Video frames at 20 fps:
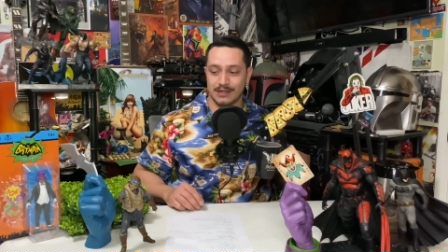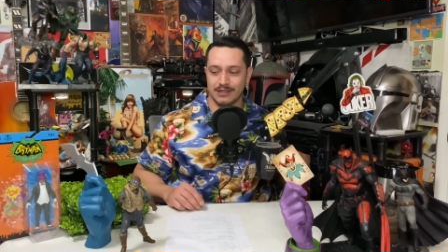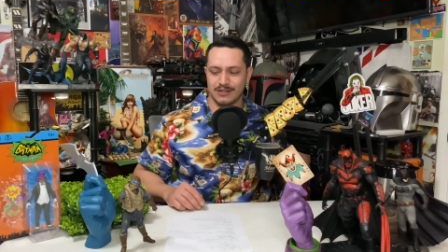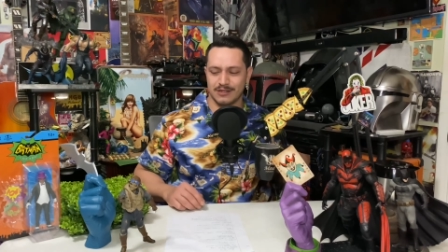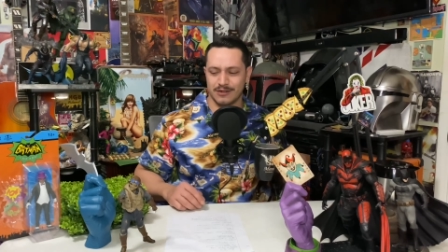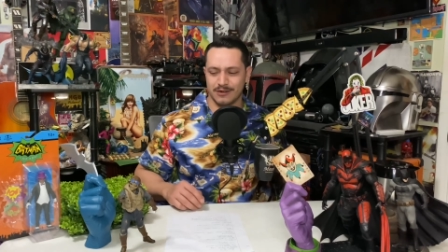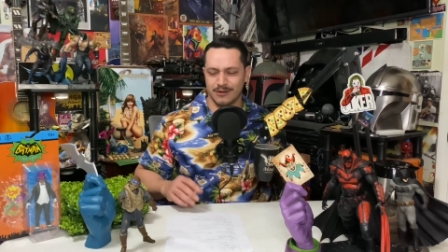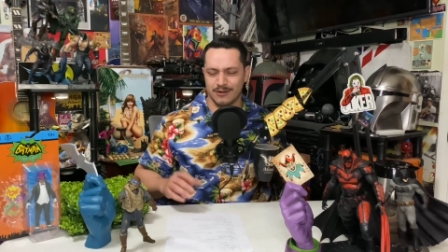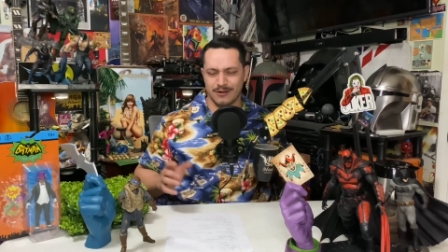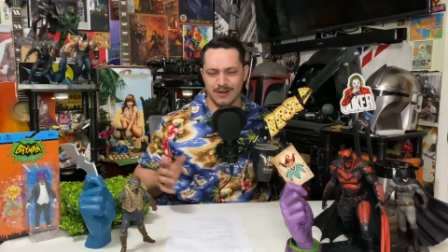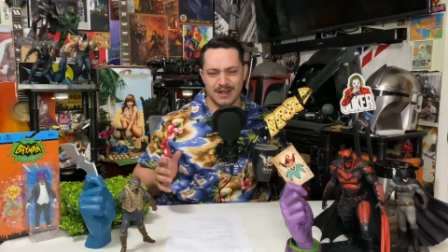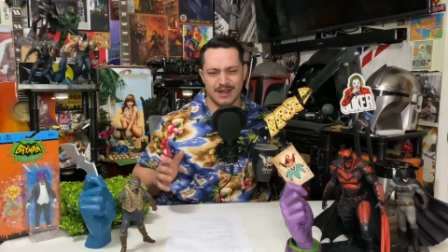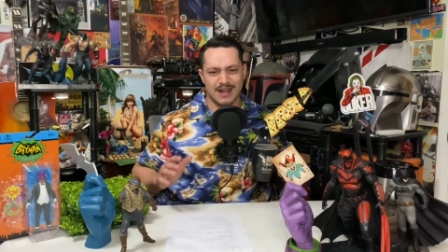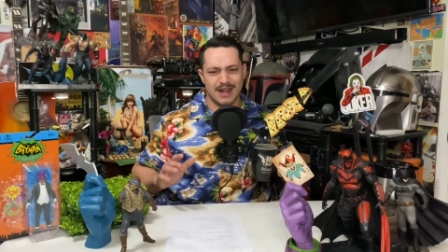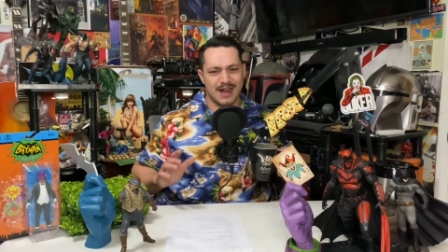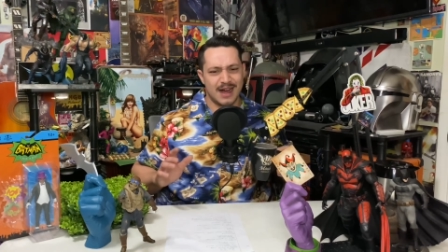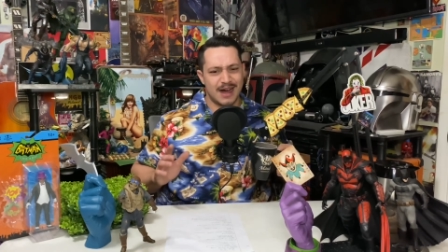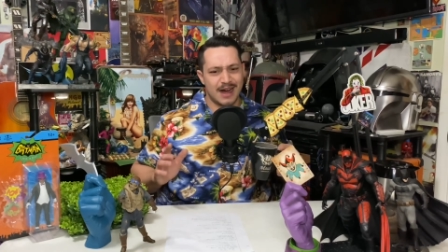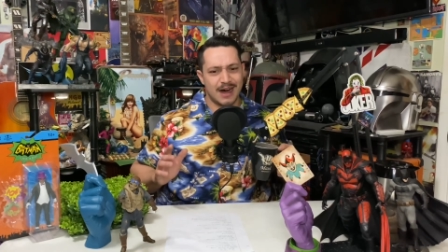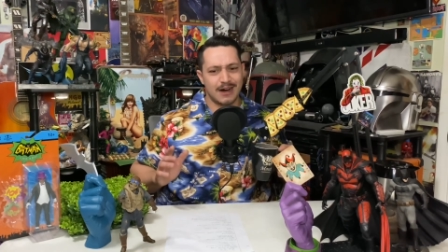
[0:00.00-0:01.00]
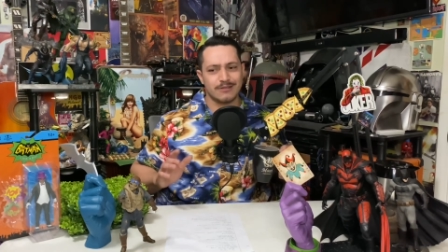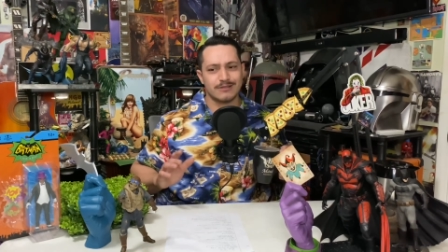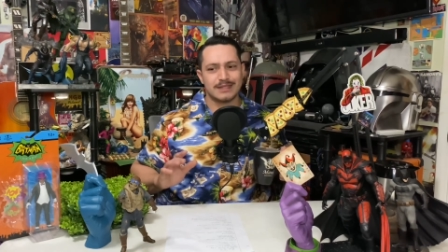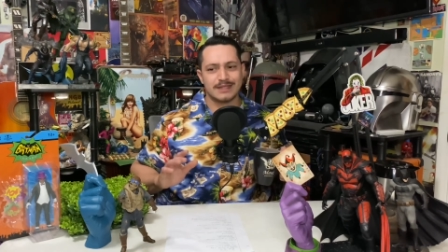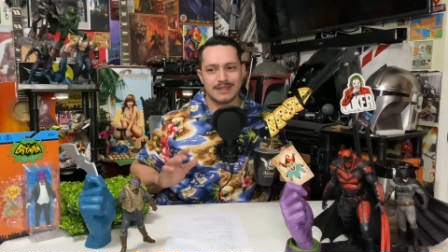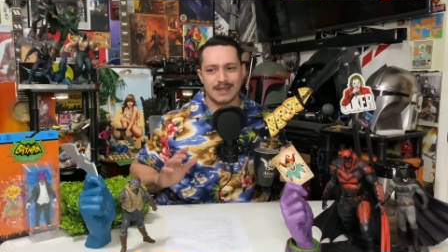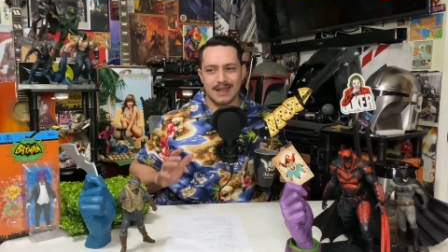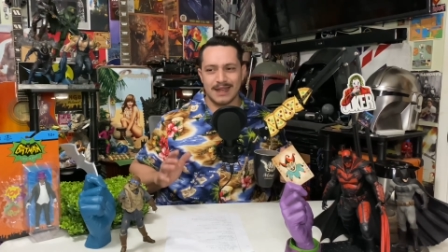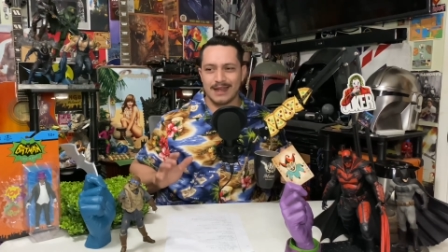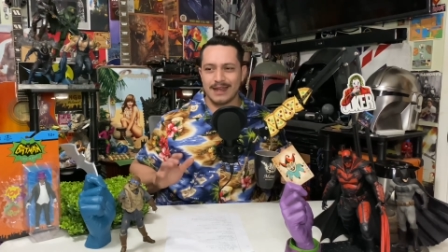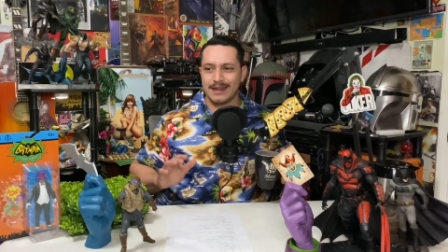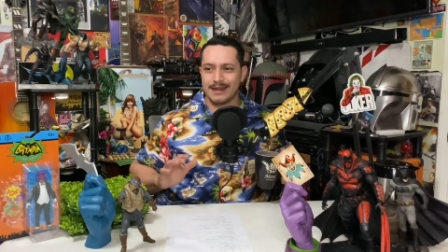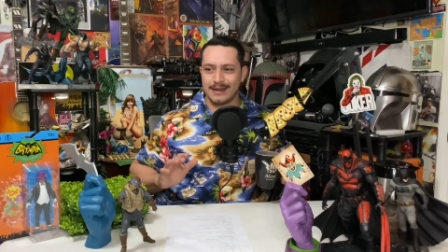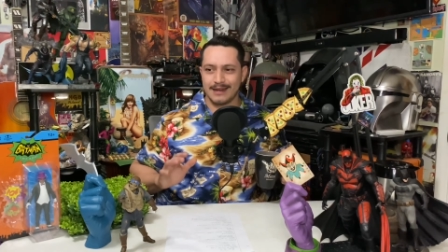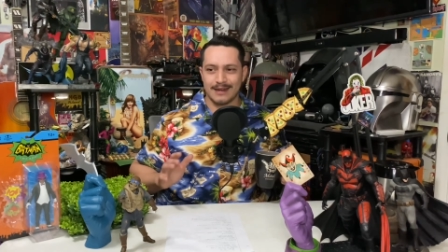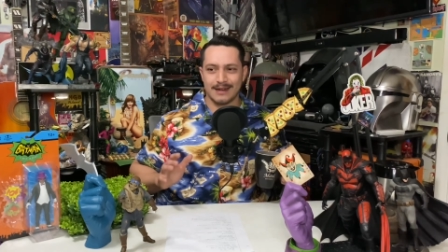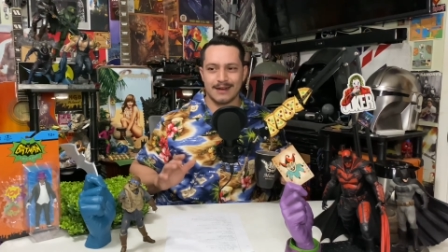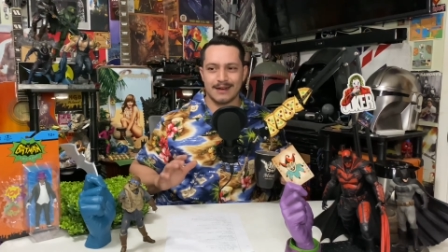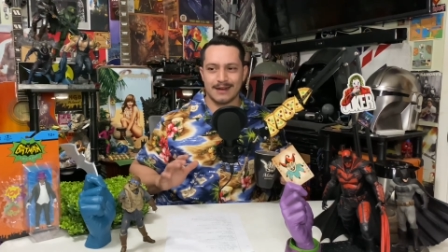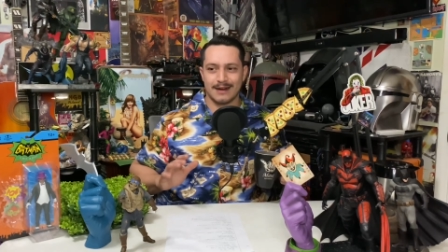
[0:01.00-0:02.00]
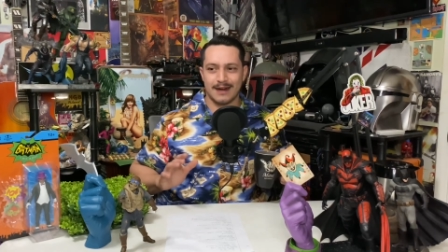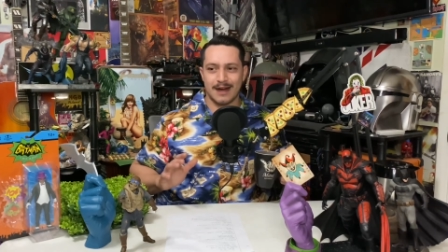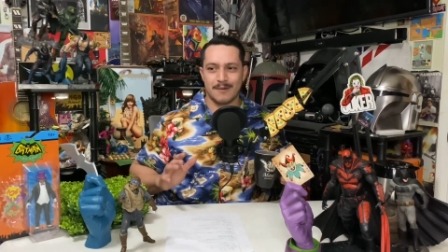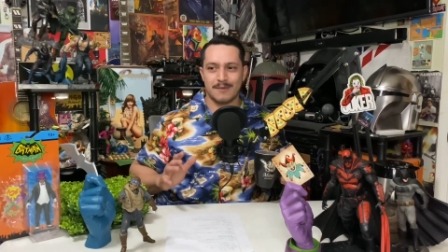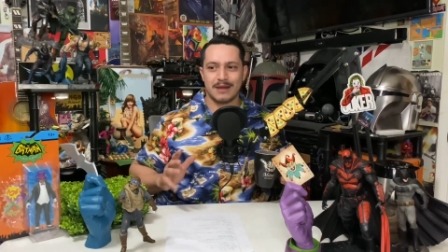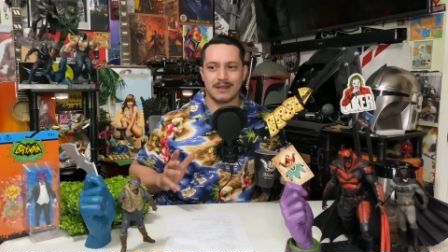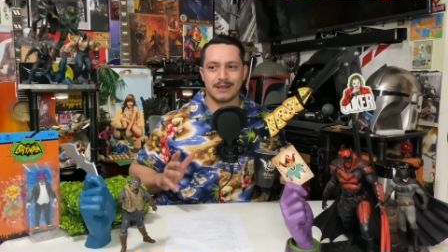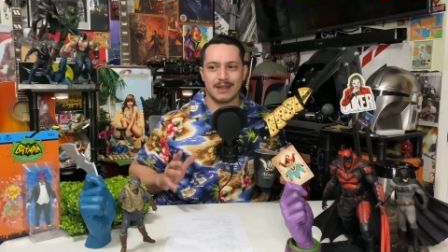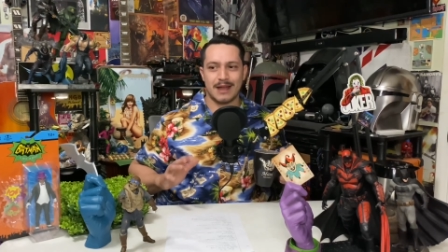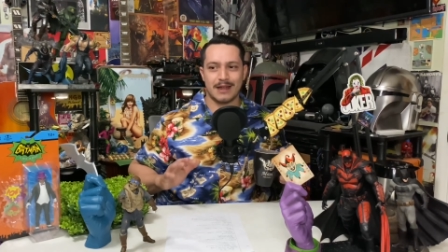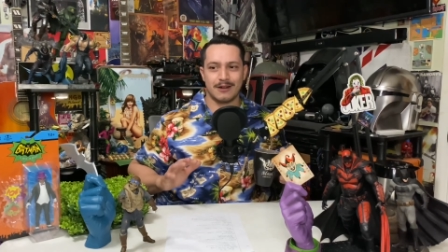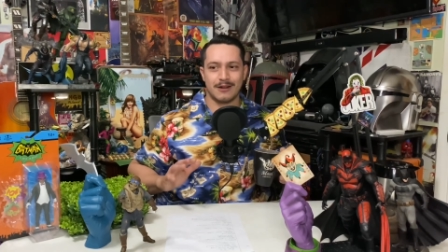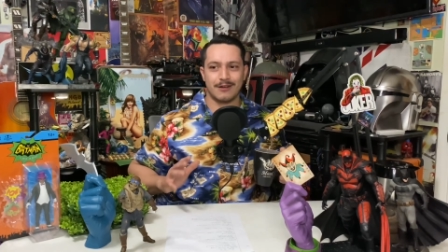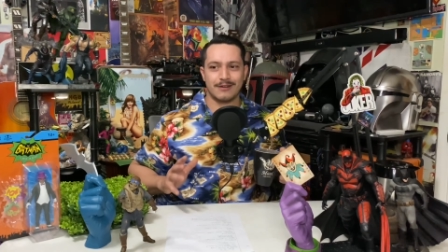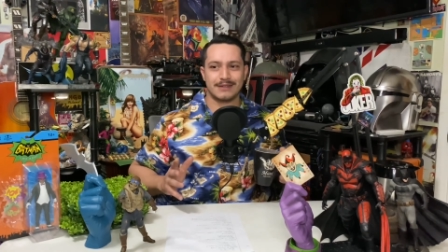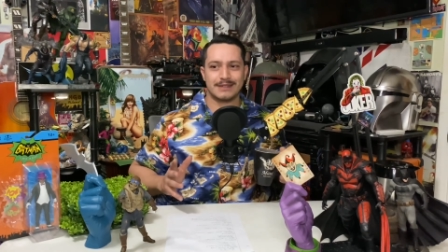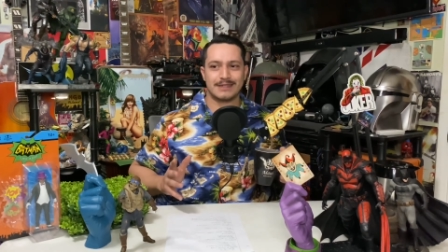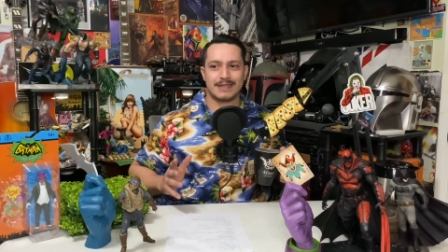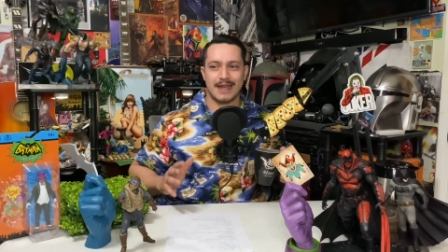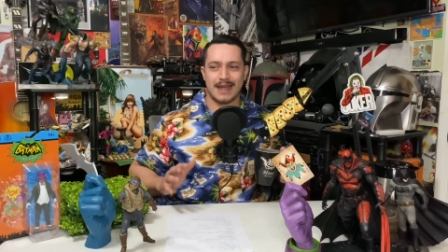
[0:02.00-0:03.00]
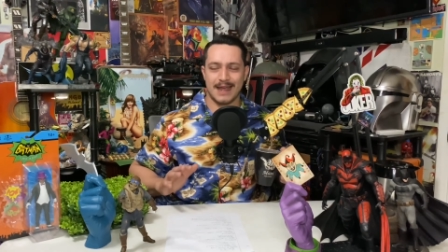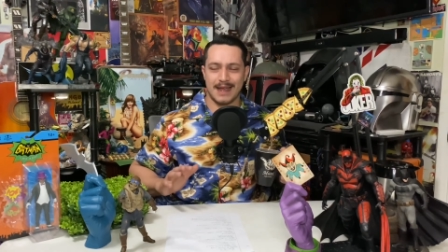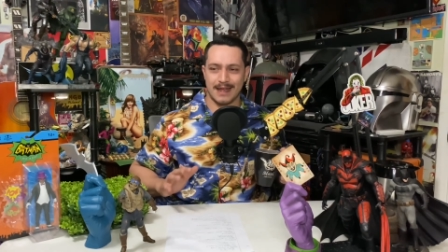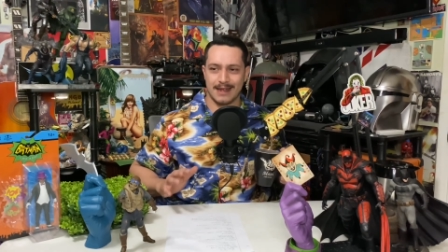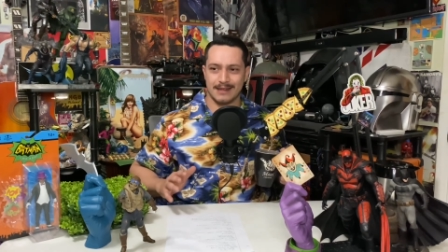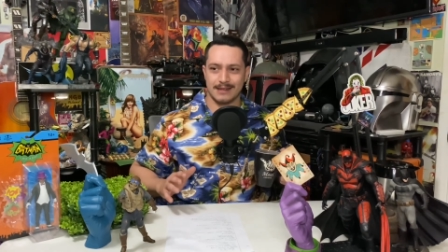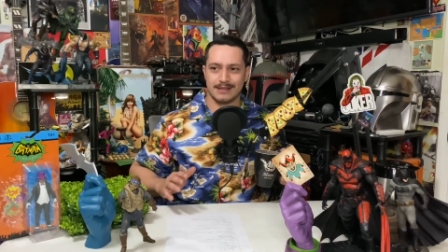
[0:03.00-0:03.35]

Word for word: So I'll say I'm going to land on 10.